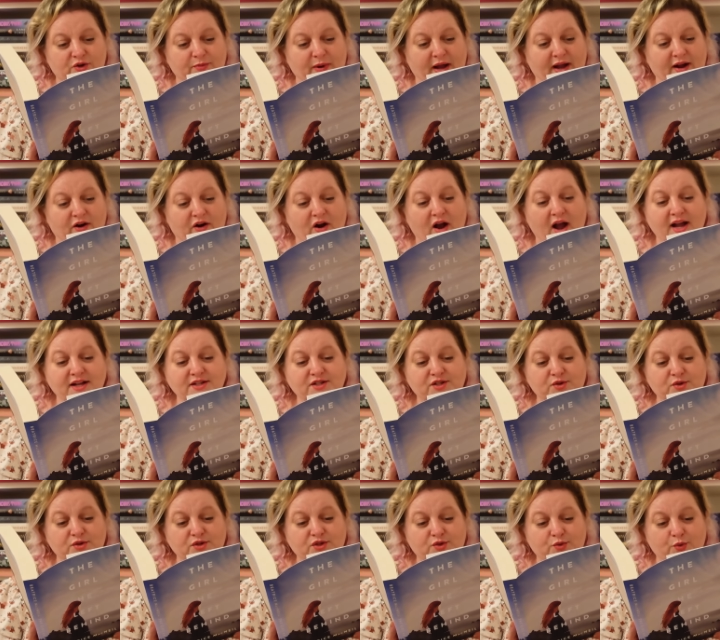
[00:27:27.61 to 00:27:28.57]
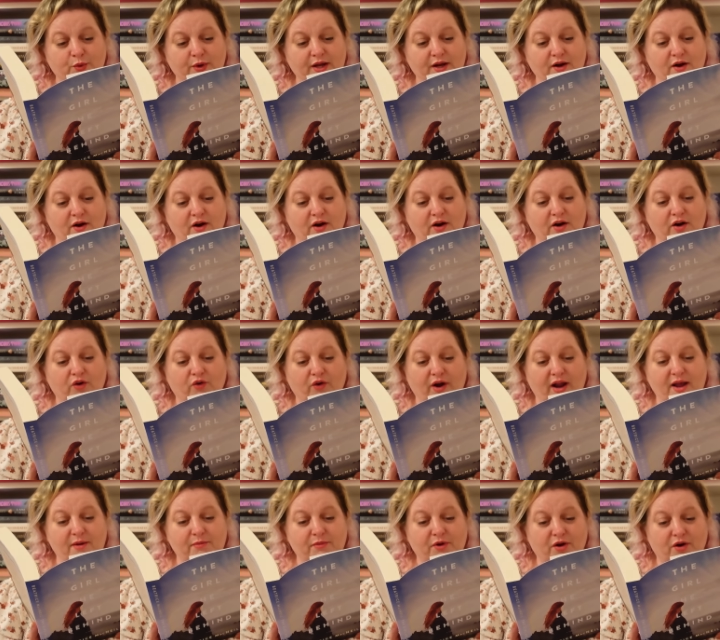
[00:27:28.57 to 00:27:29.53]
by her high school sweetheart,
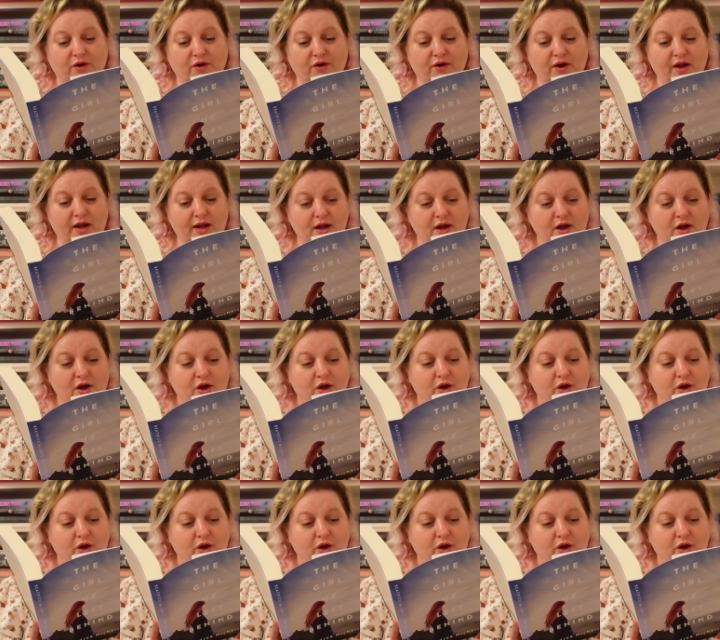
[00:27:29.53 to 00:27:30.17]
Graham Curry,